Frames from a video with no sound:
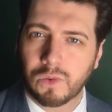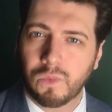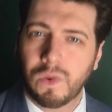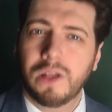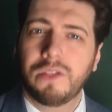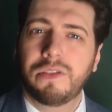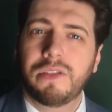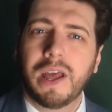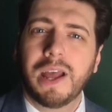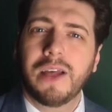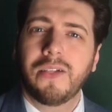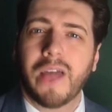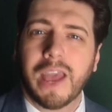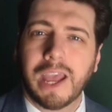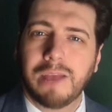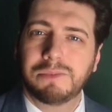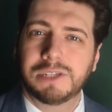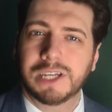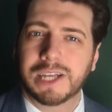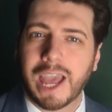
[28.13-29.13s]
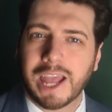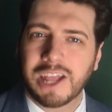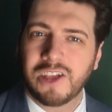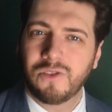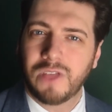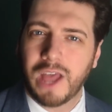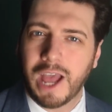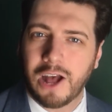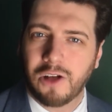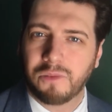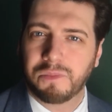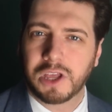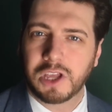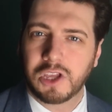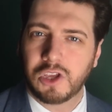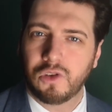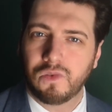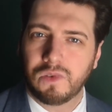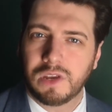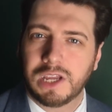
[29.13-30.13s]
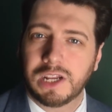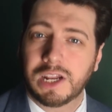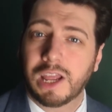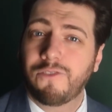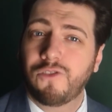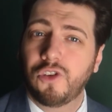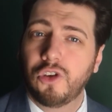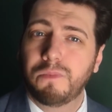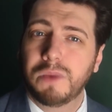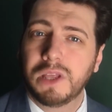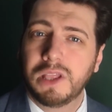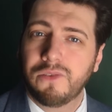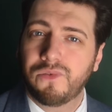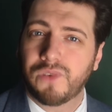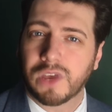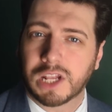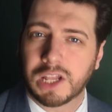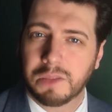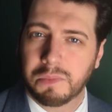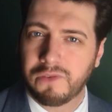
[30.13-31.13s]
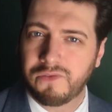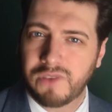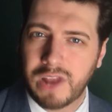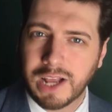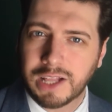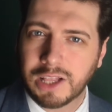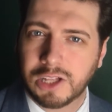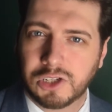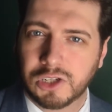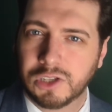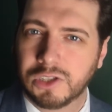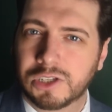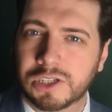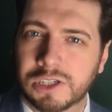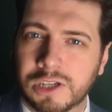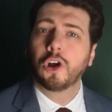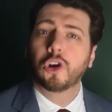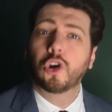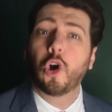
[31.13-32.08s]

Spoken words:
where they'll aim to get you the help that you need if you've been the victim of negligence.